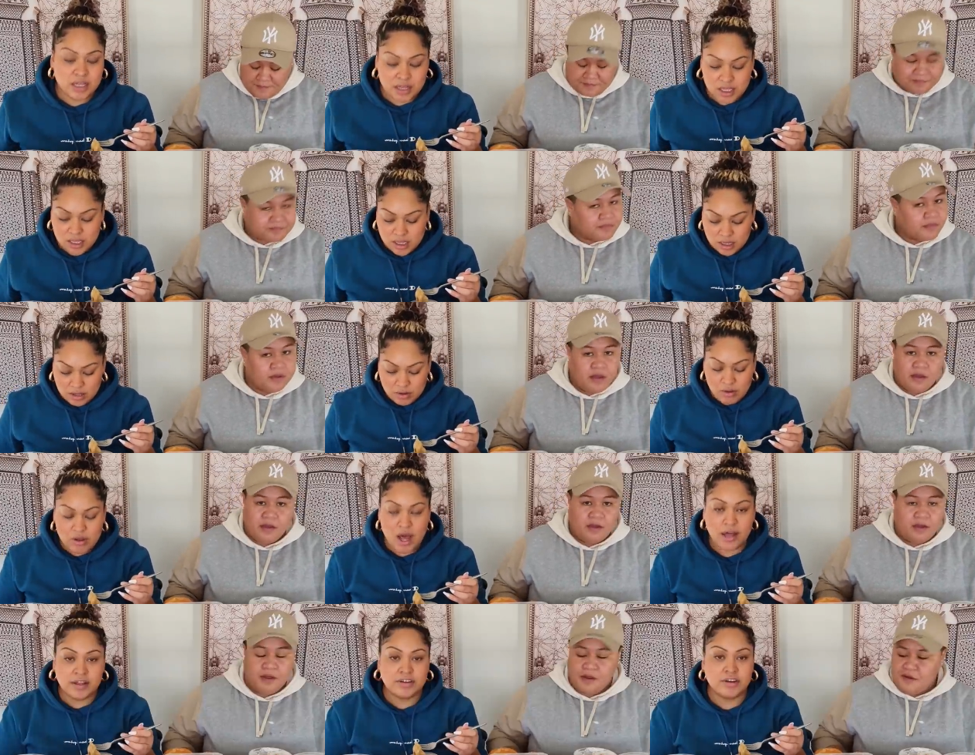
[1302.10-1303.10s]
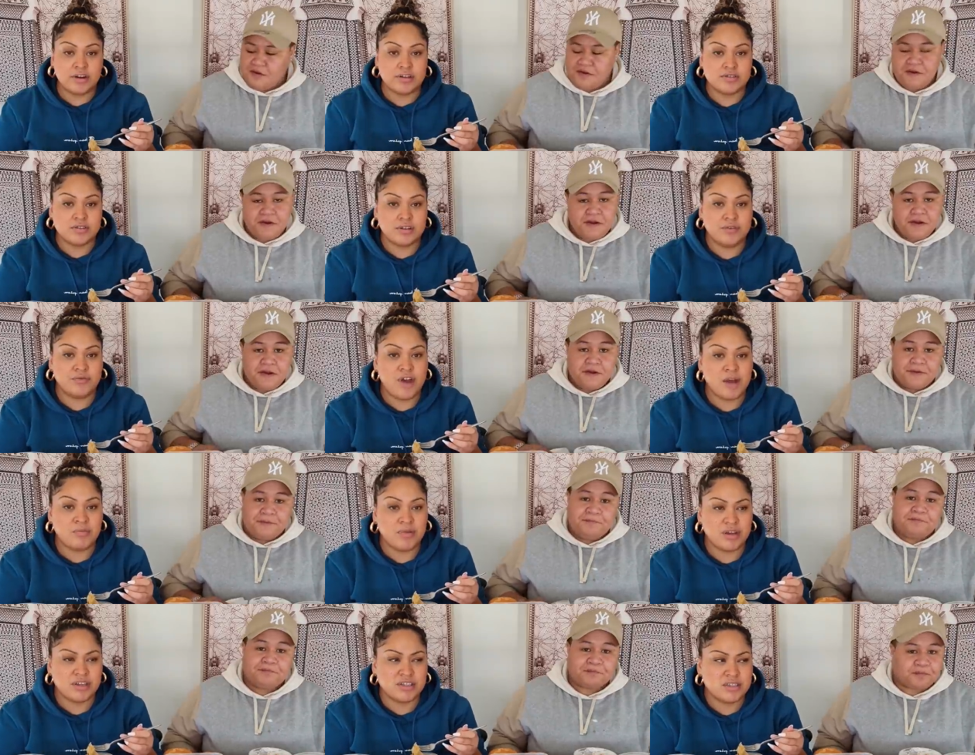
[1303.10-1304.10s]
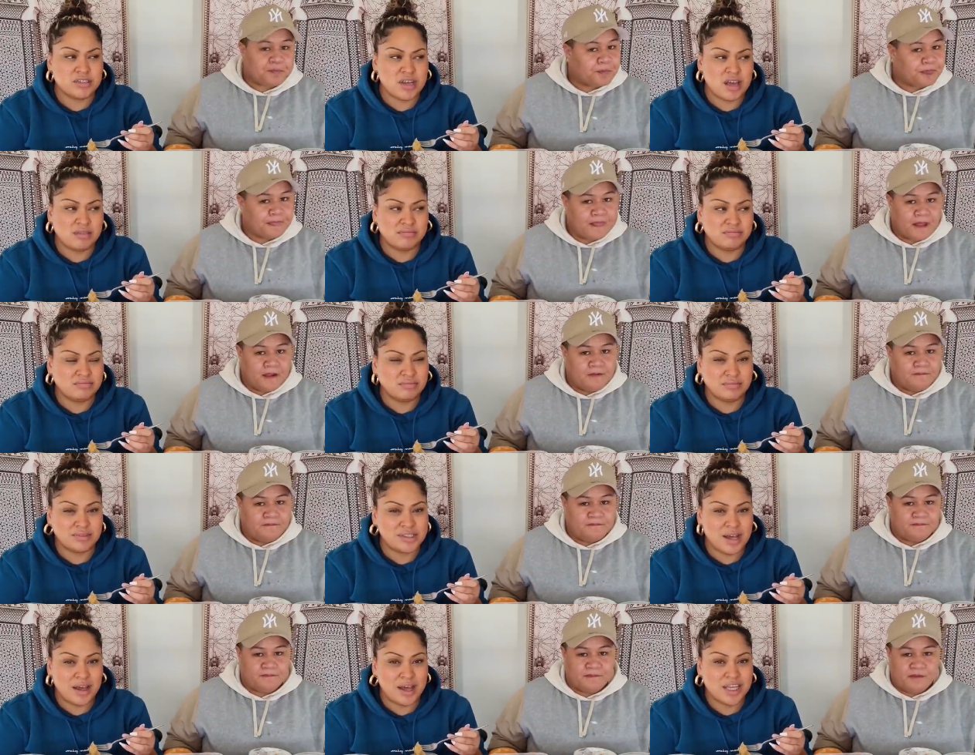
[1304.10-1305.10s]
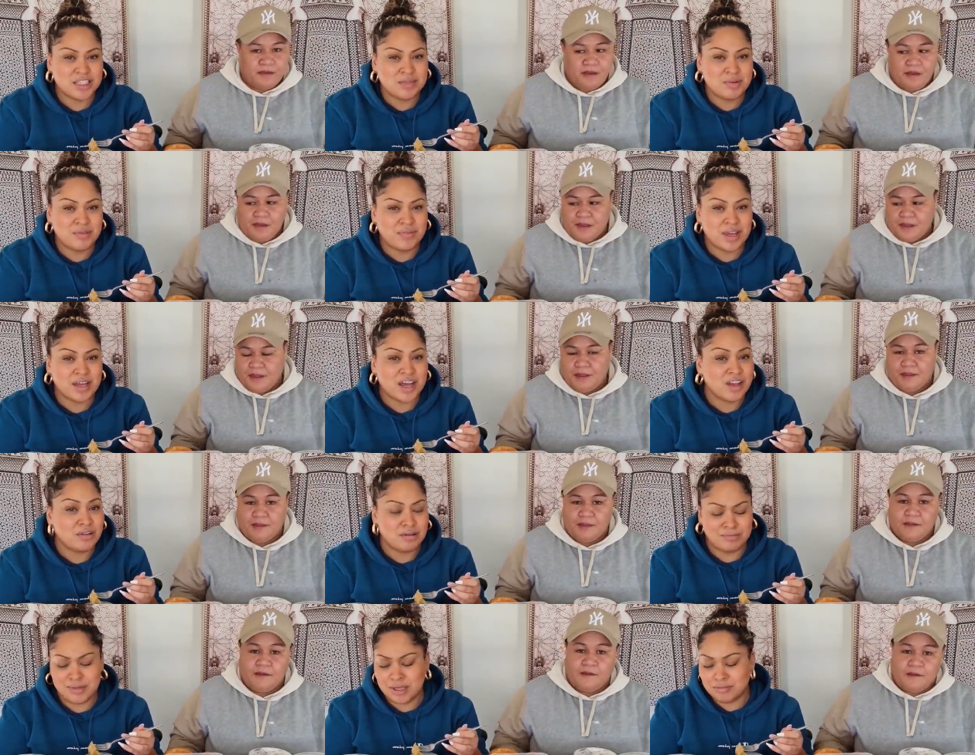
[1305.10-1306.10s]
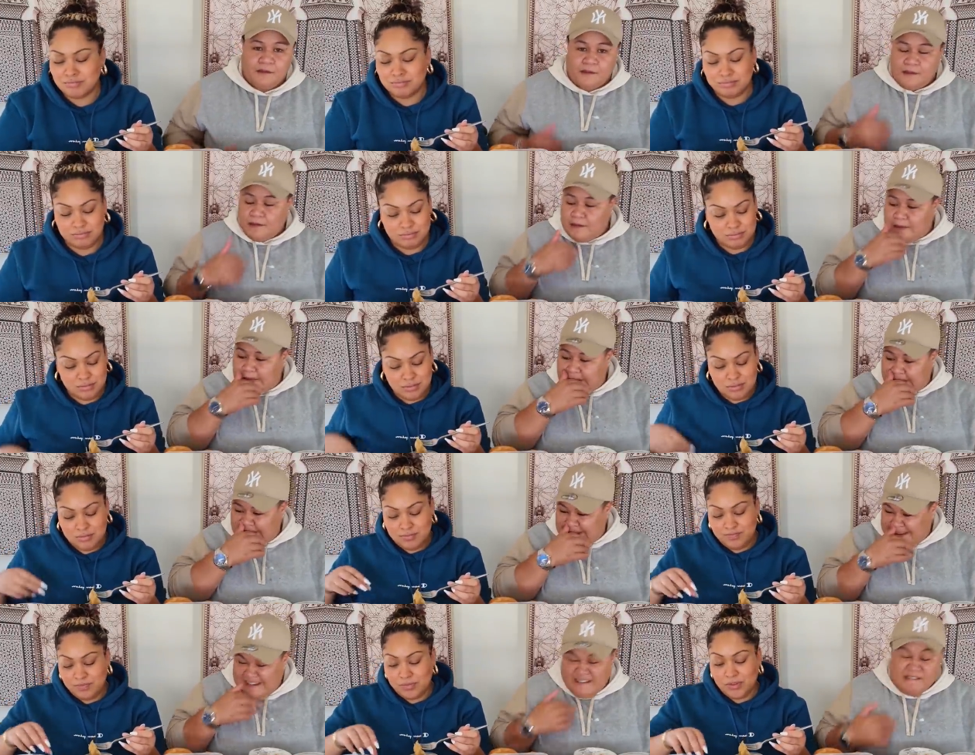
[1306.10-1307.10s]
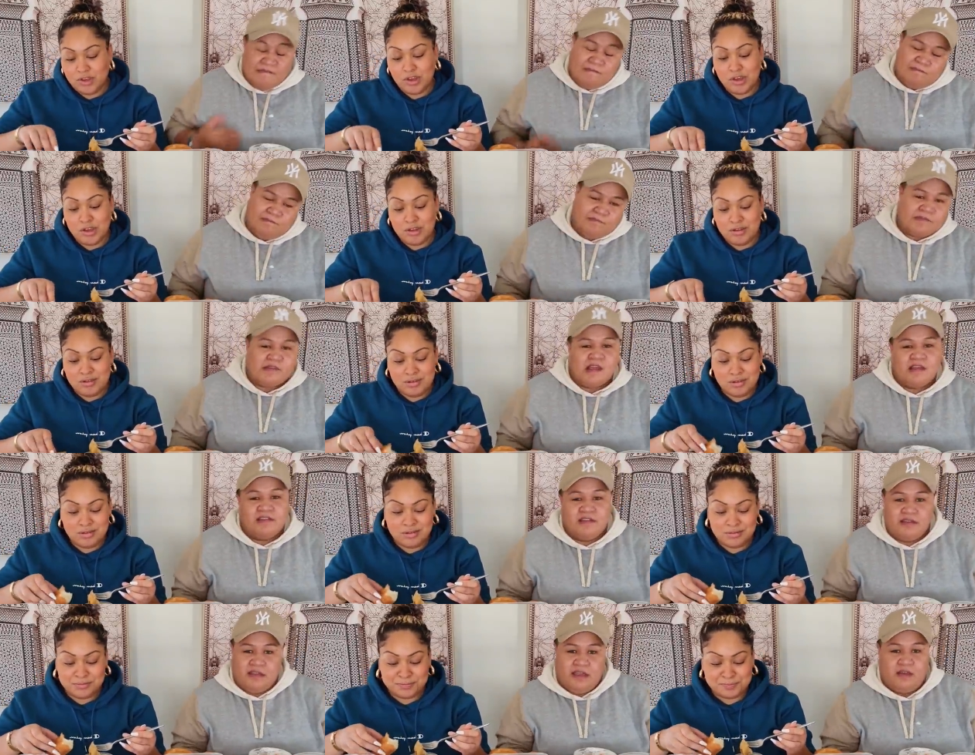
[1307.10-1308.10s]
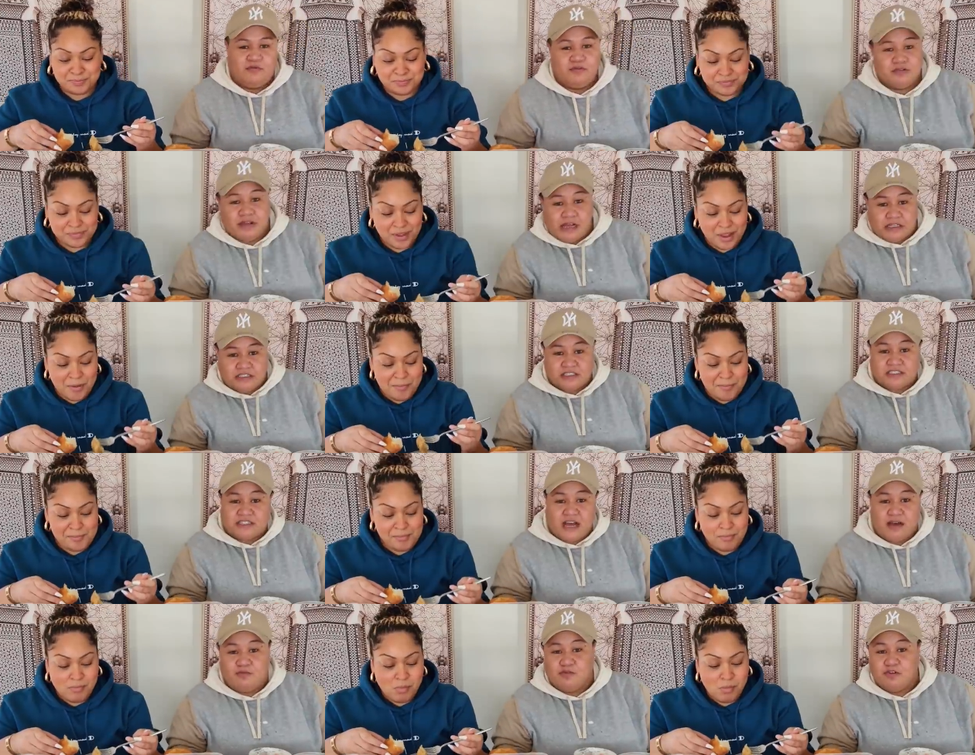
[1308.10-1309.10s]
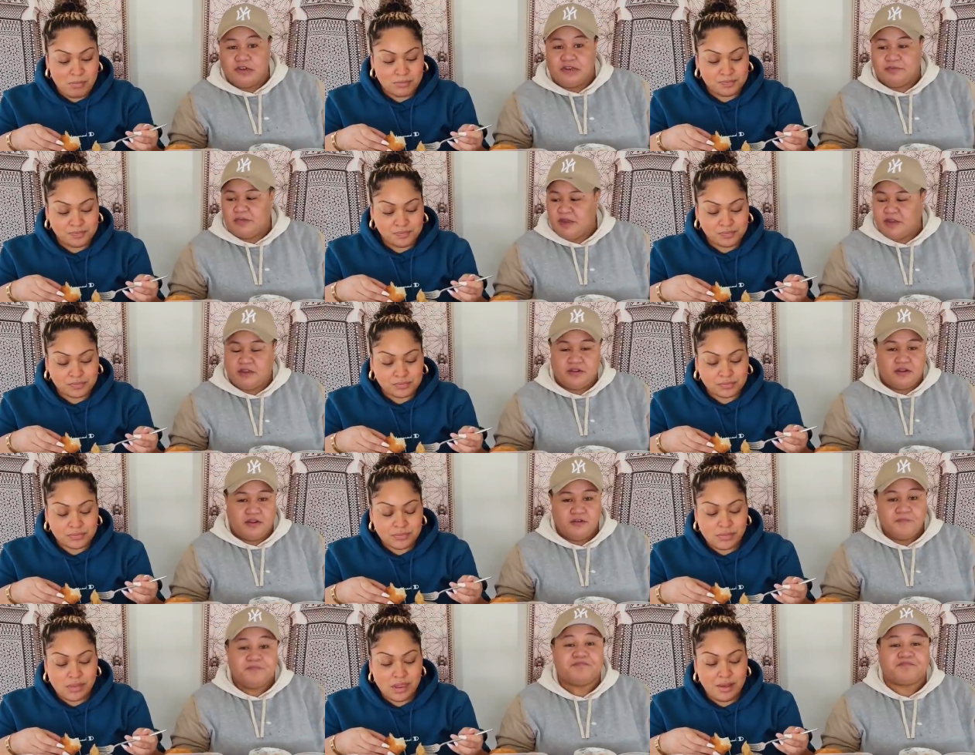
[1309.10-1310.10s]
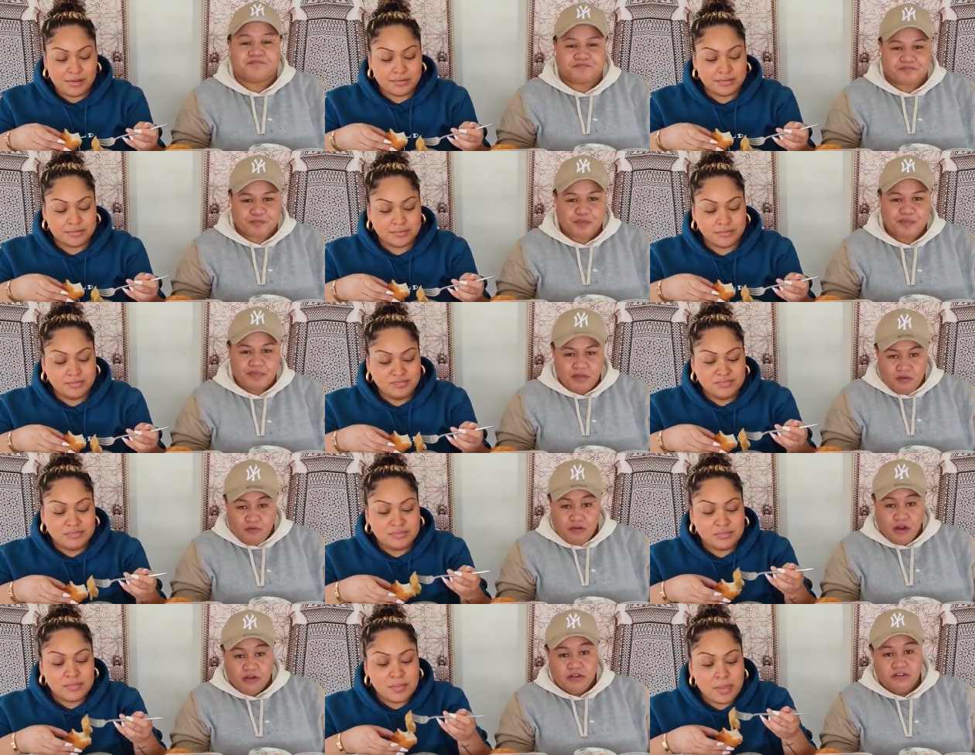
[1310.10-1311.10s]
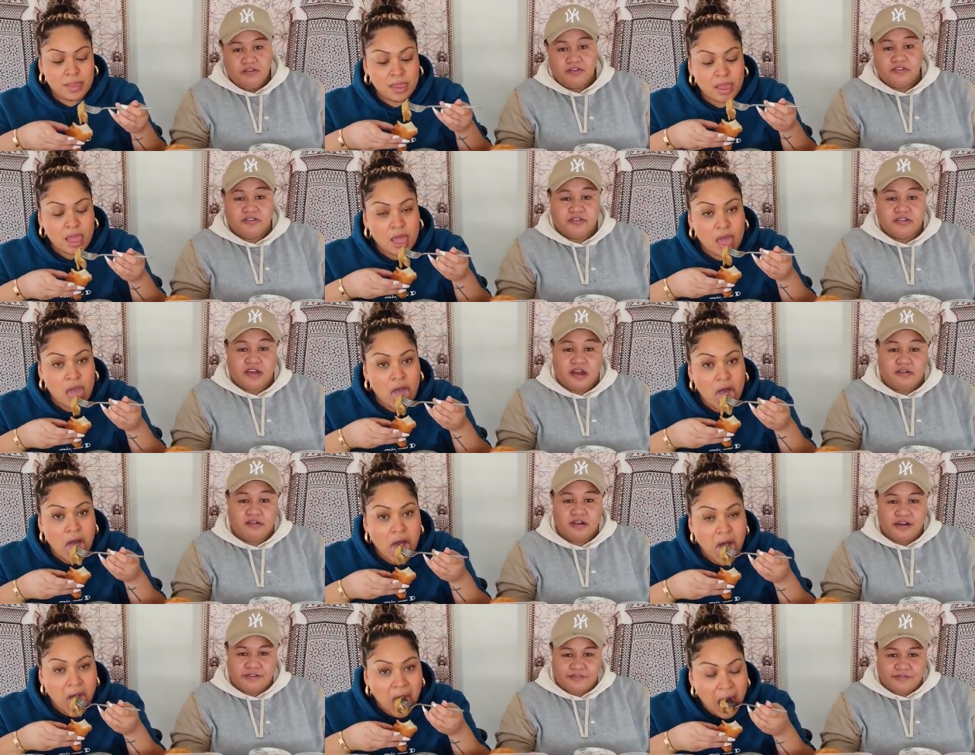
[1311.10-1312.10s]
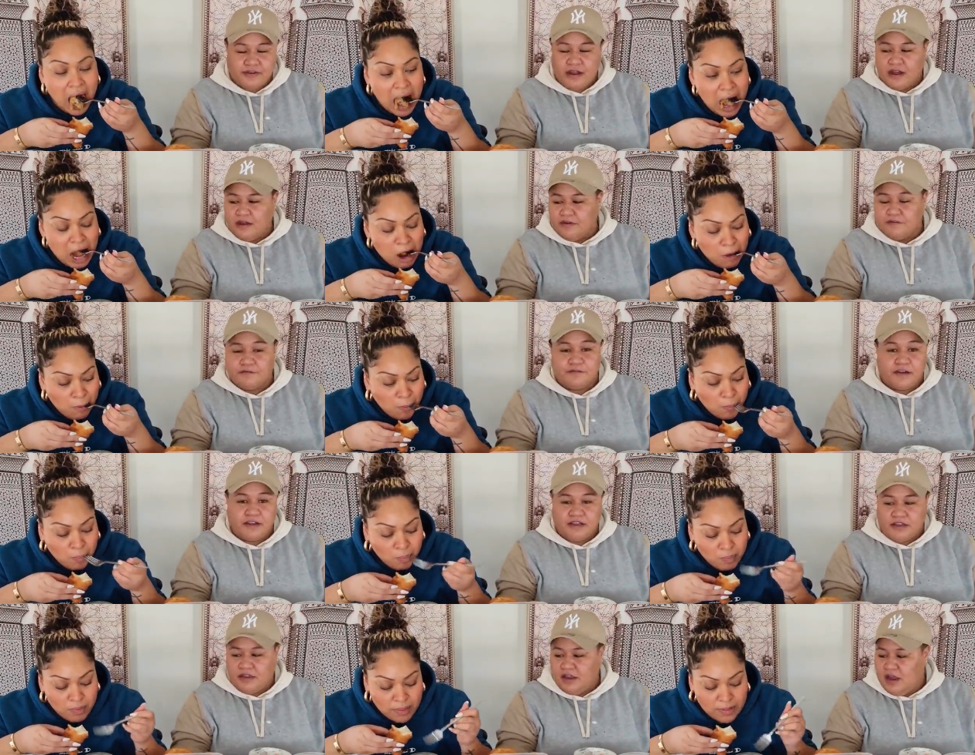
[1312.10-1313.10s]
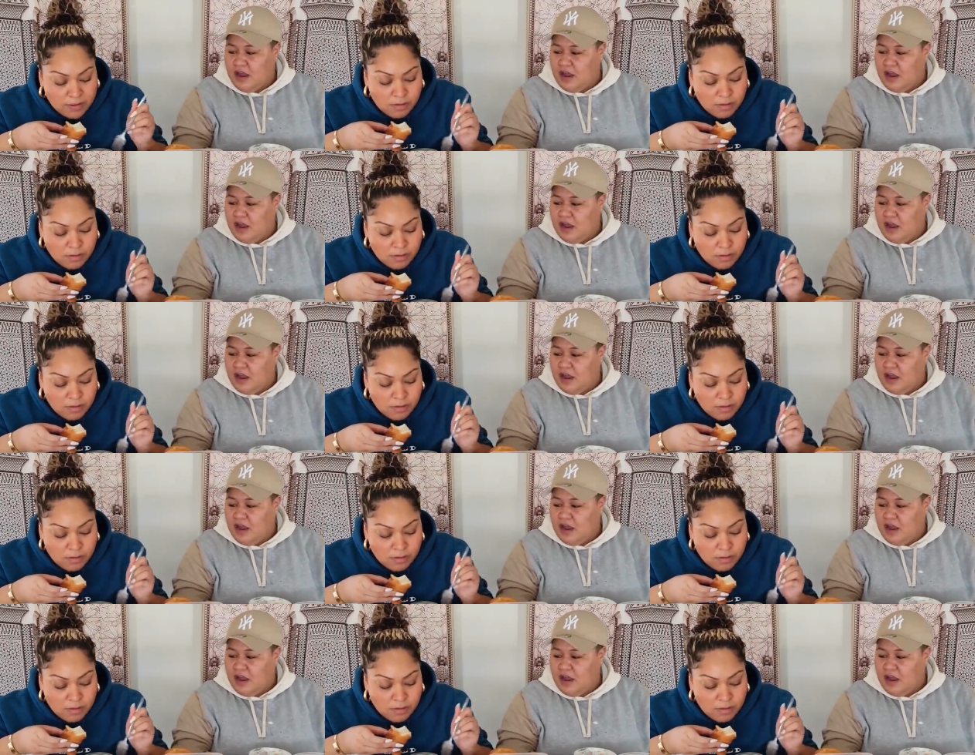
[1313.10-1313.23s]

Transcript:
Speaker 1: like the Cook Island donuts or the fried bread, and she's like, mm, no, it has to be with, like gullet. I'm like, girl.
Speaker 2: Yeah, well, that's the Samoan in me, you know. We're only used to taro and um, whai.